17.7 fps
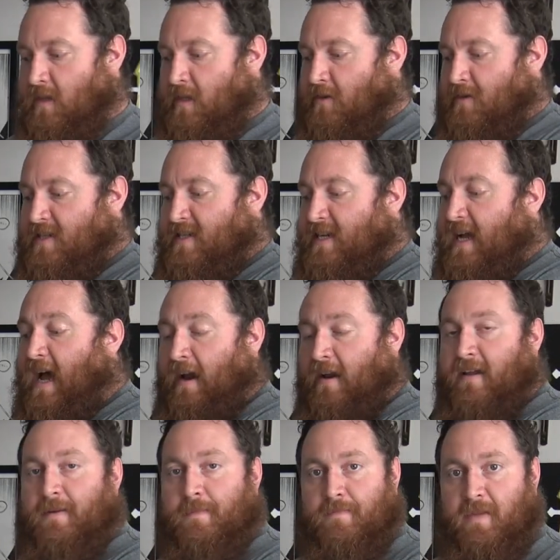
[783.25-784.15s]
you're
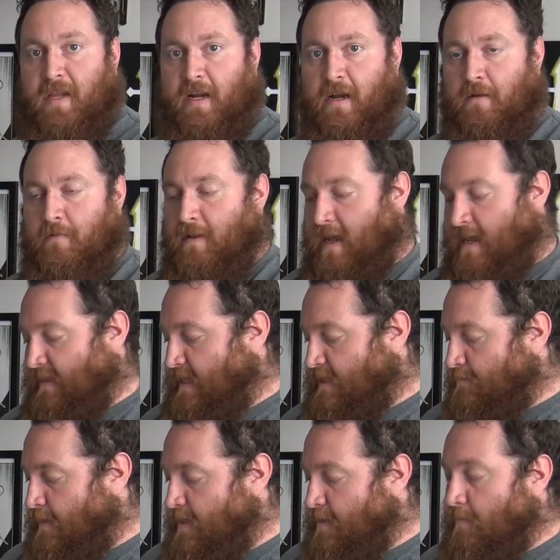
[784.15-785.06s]
stuck, you know? And
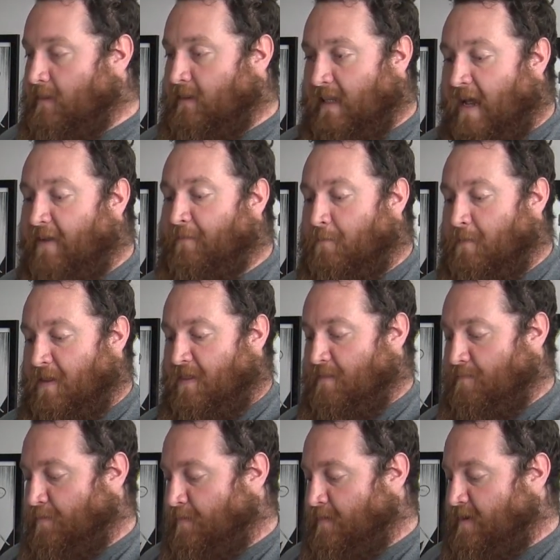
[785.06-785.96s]
that's what you were left
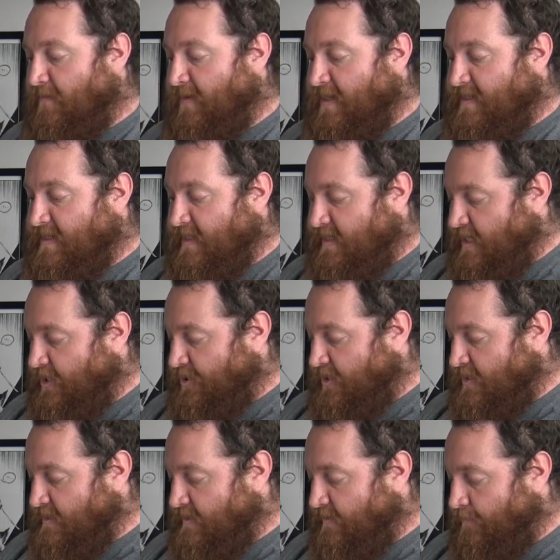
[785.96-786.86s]
with in previous
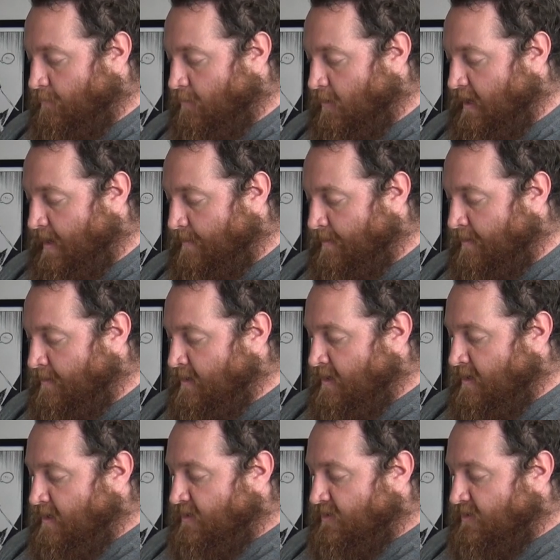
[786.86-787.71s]
editions of Warhammer.